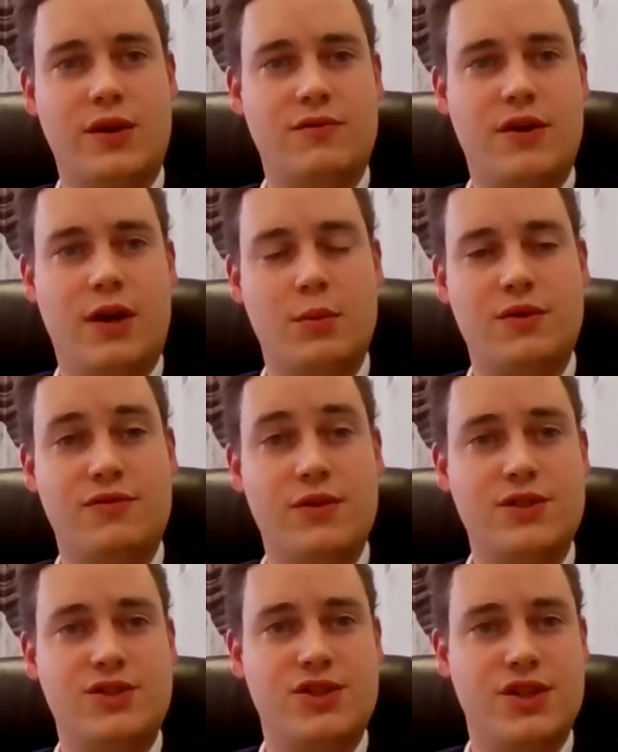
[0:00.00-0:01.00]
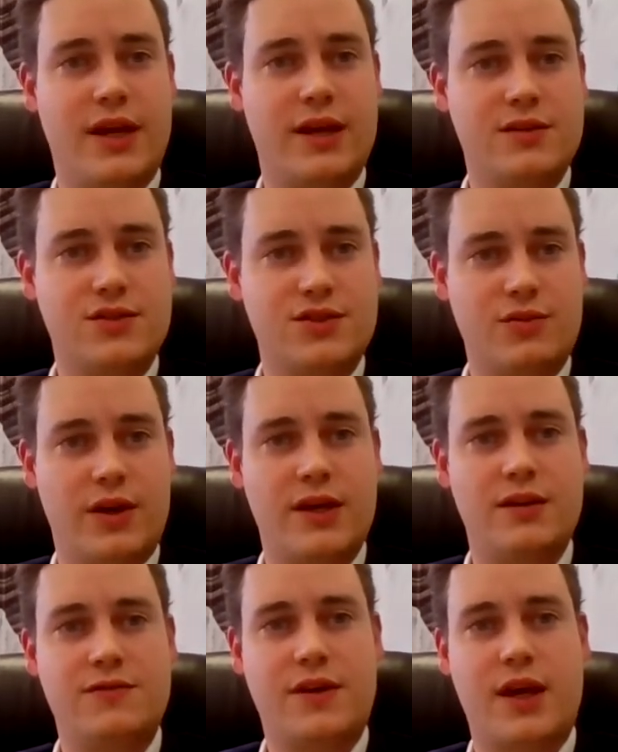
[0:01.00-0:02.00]
environment for each genetic
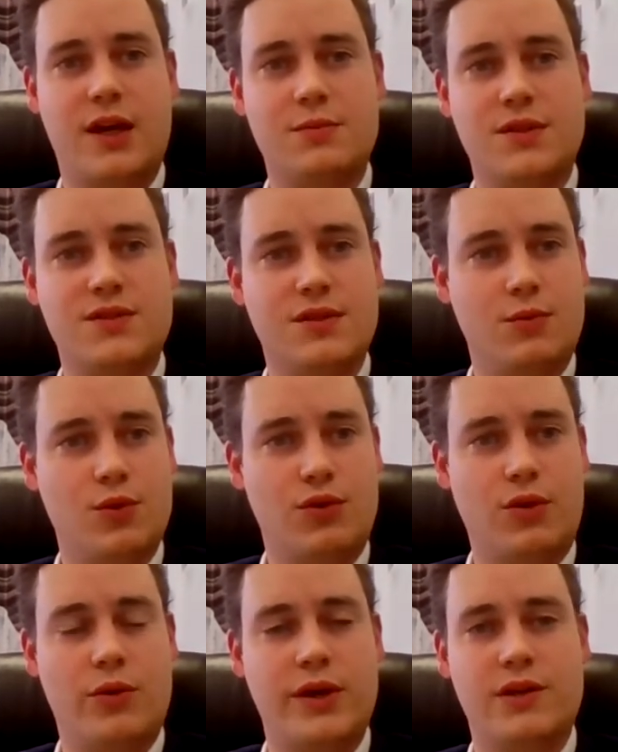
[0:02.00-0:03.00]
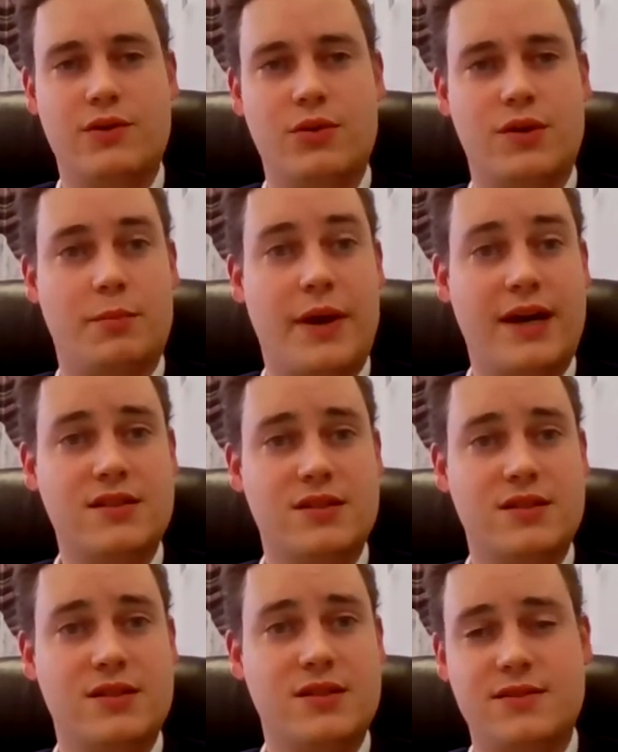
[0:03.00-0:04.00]
strain of cannabis that we're growing in order to
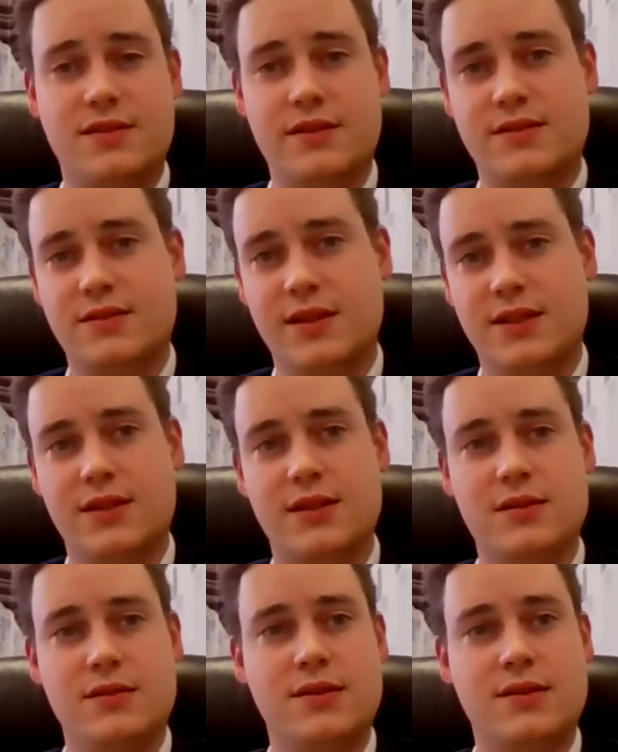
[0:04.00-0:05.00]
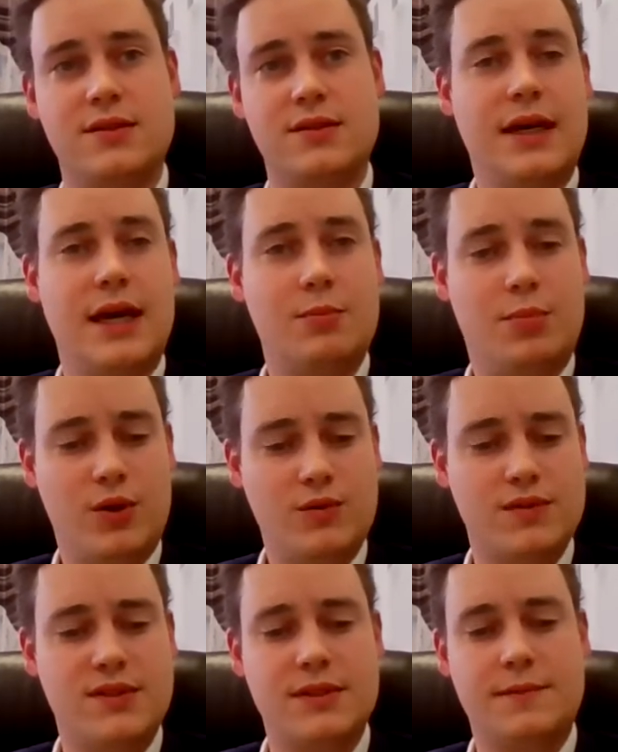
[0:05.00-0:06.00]
maximize things like yield and
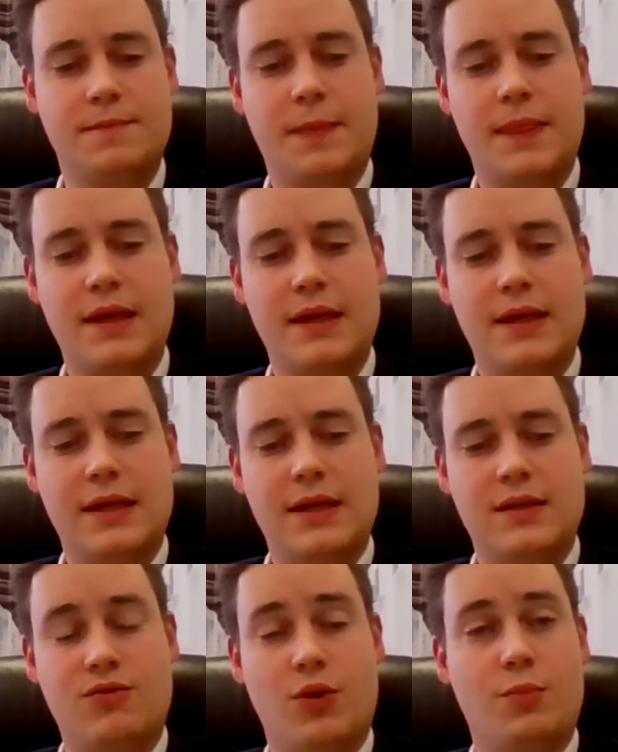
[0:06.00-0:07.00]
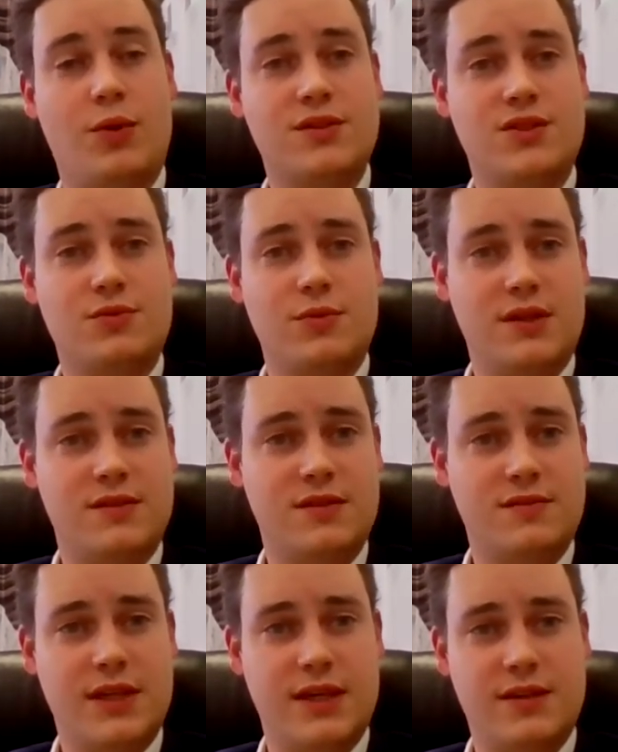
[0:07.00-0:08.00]
potency. The grow pods are
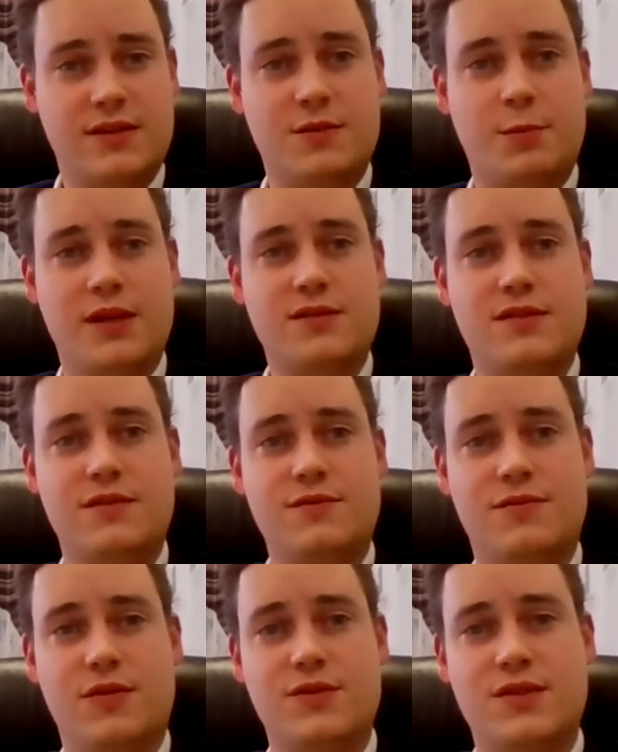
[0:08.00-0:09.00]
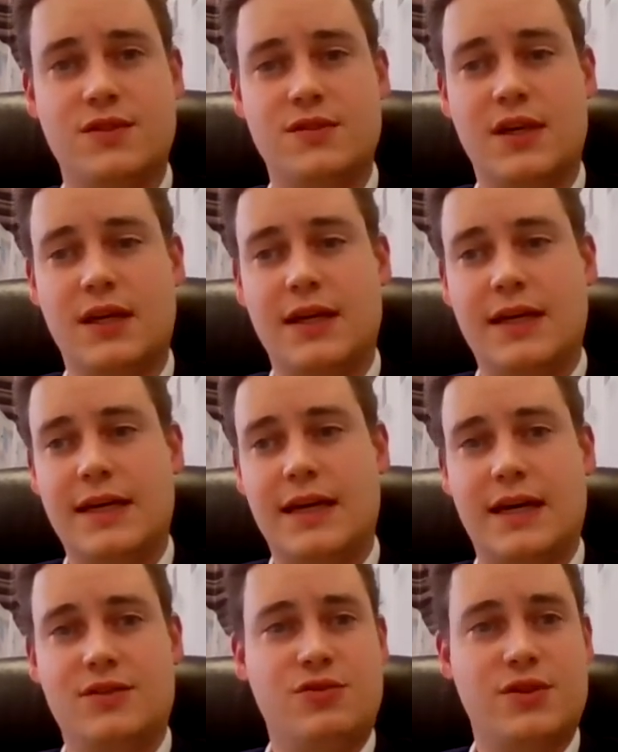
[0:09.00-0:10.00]
relatively inexpensive versus
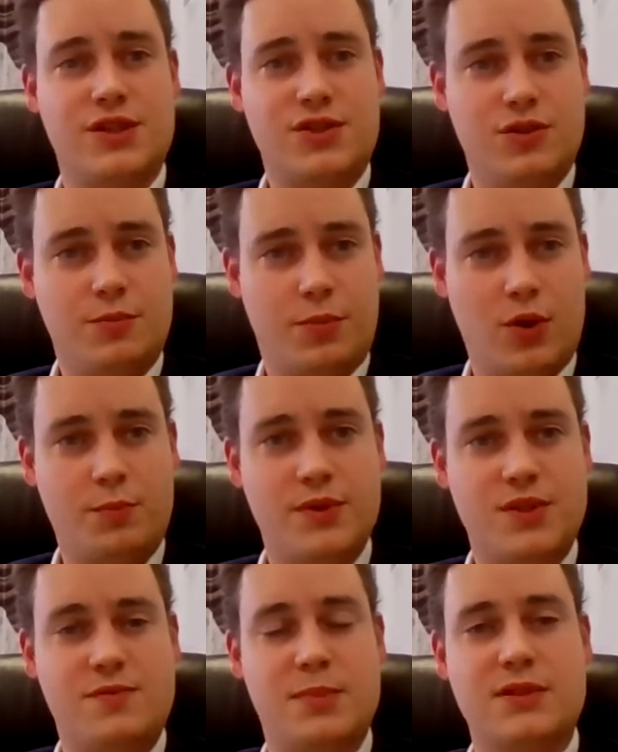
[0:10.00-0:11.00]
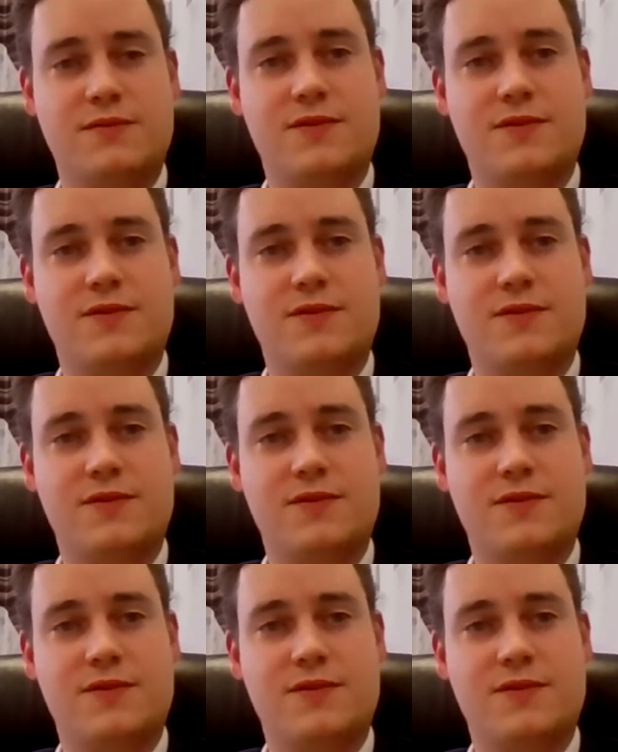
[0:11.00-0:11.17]
traditional purpose-built